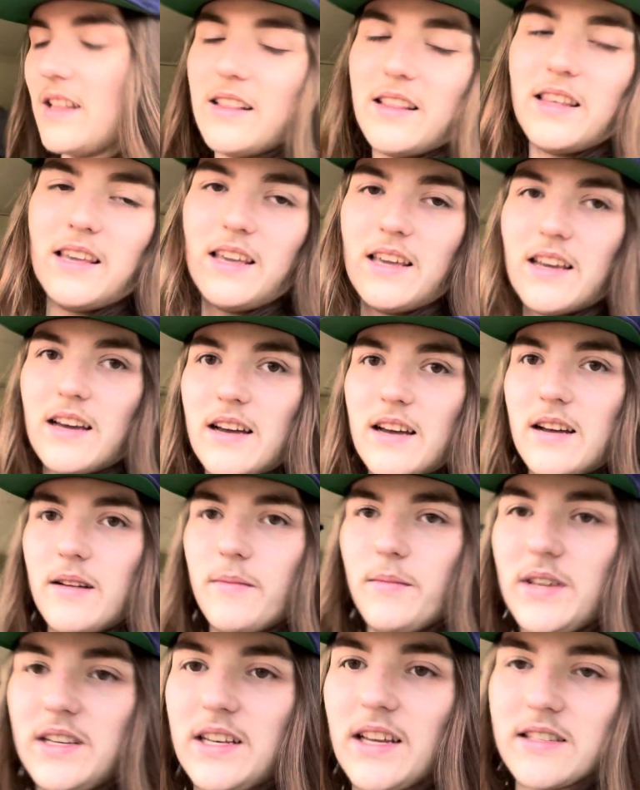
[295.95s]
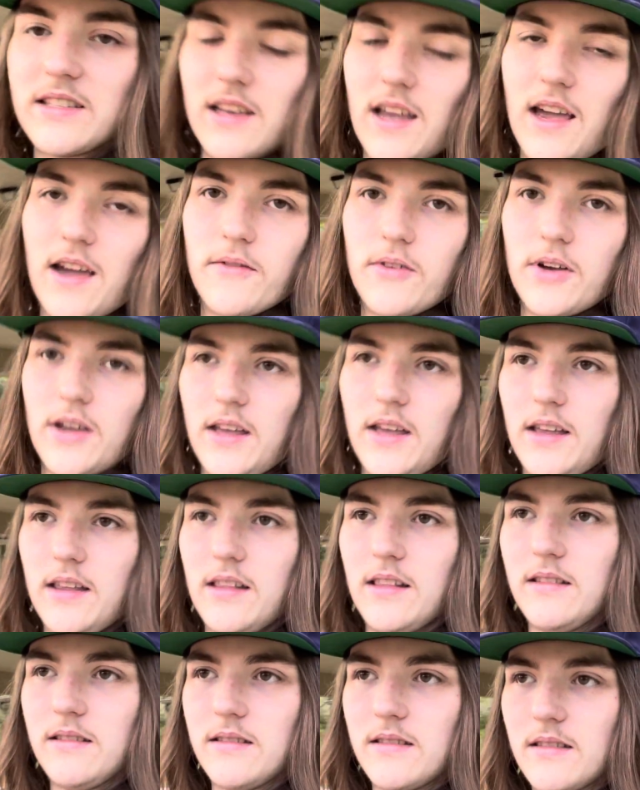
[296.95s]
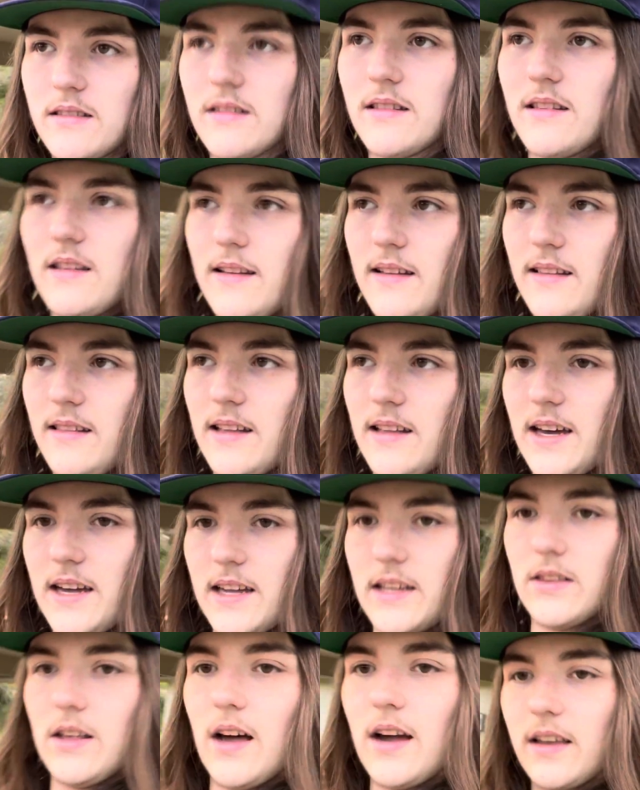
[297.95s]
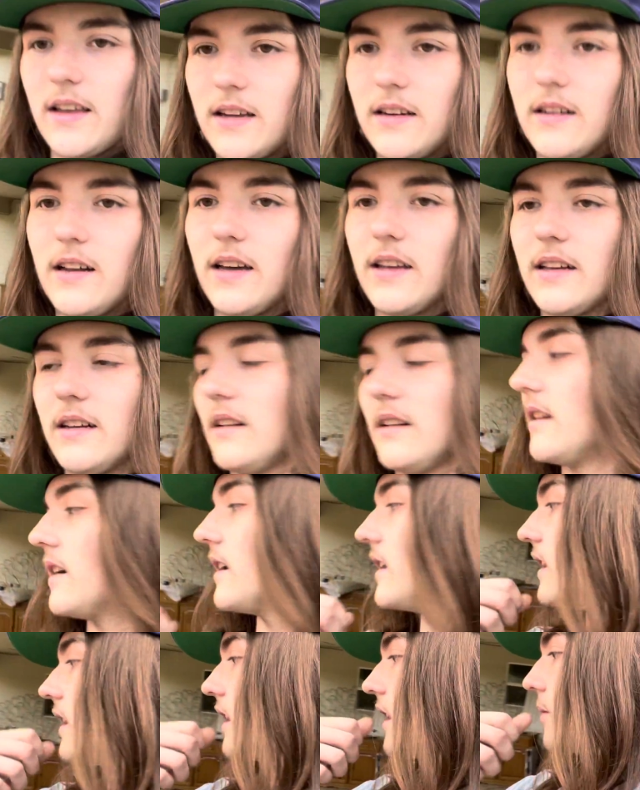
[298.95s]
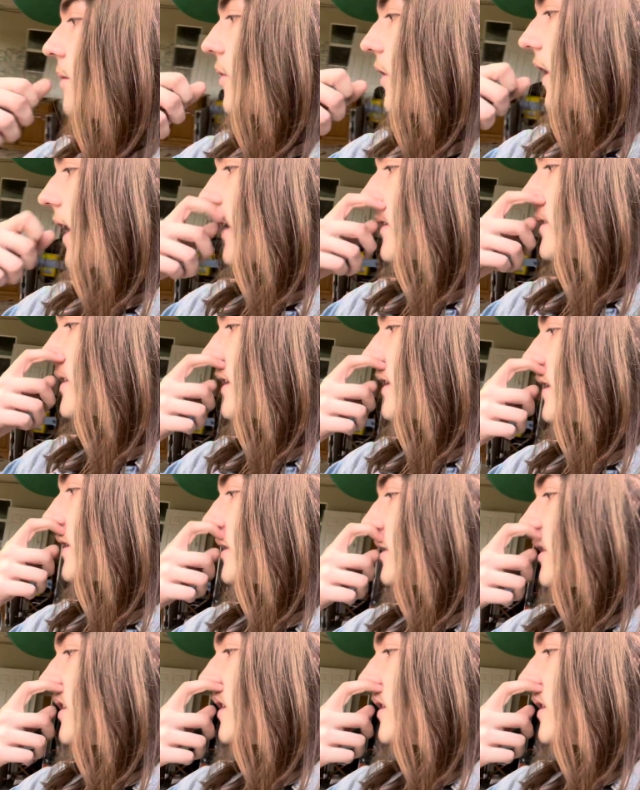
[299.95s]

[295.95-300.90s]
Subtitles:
it doesn't have a like locking nut around the